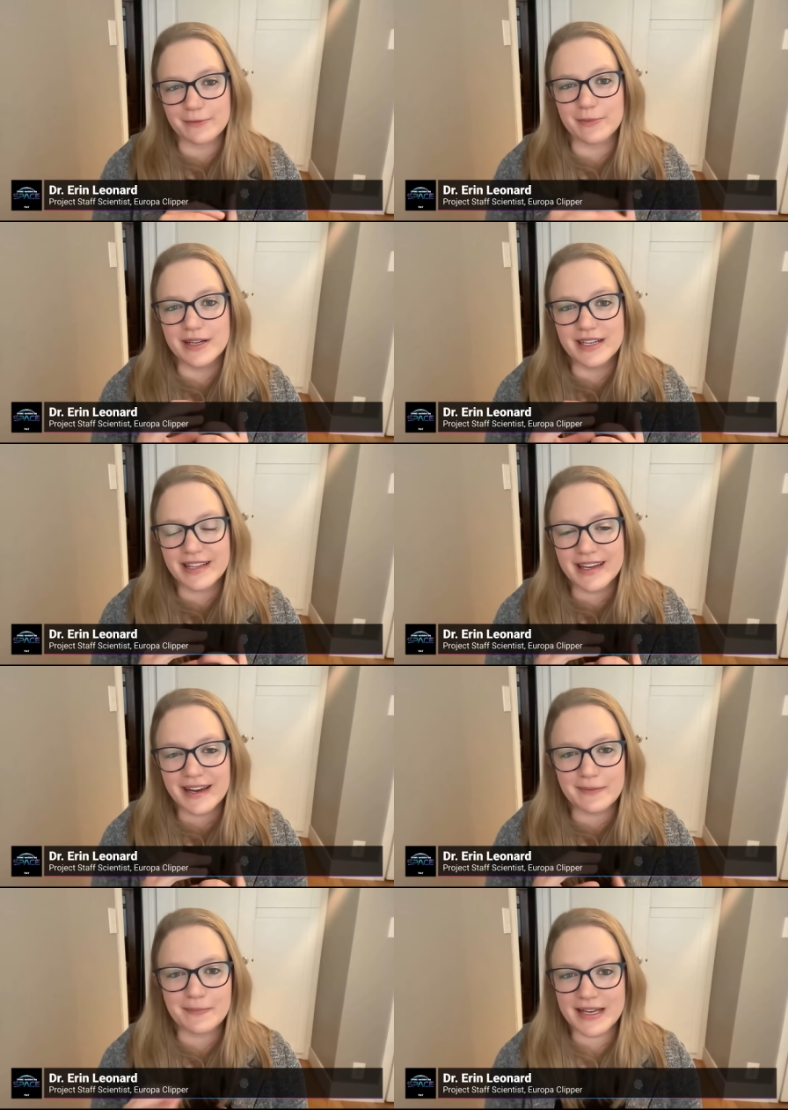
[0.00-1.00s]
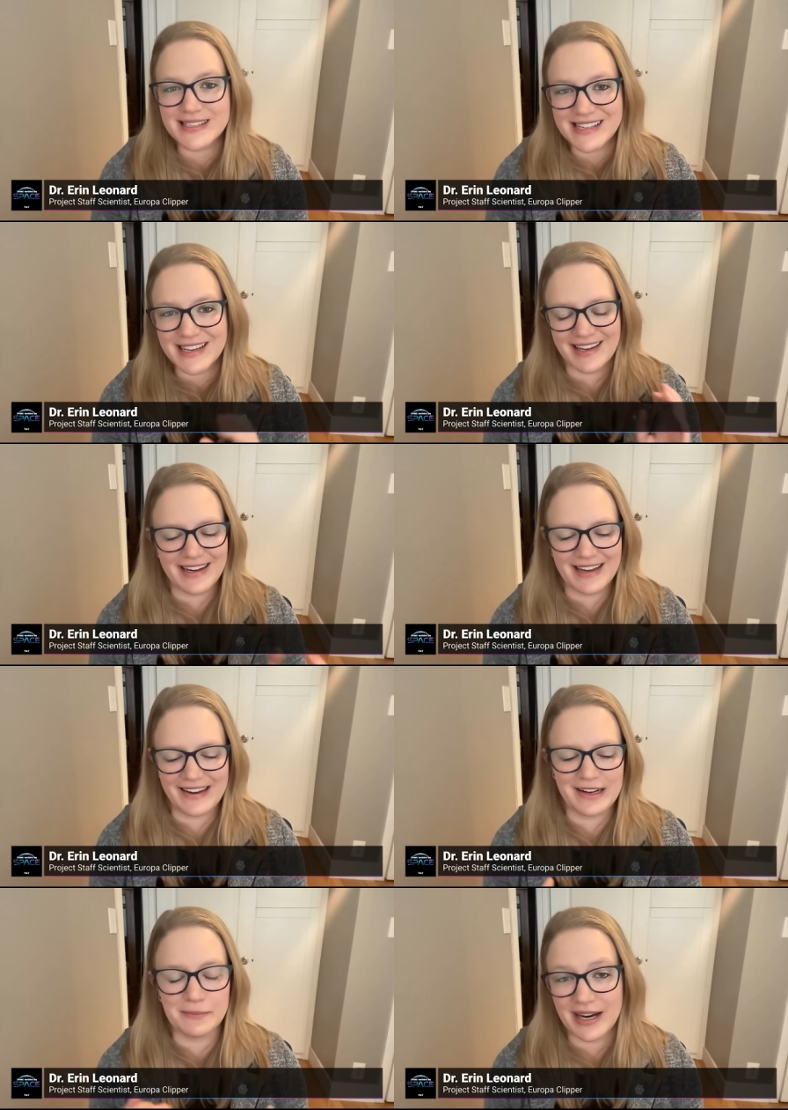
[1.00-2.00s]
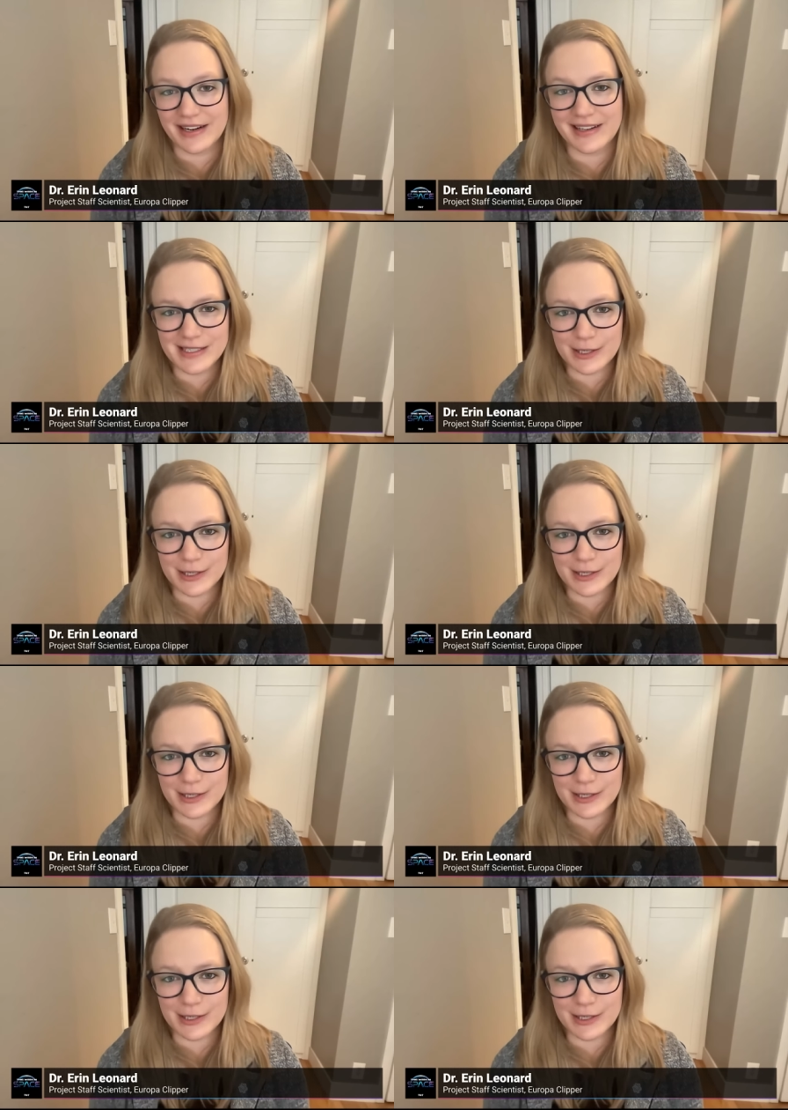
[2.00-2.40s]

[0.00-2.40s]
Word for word: really amazing and enigmatic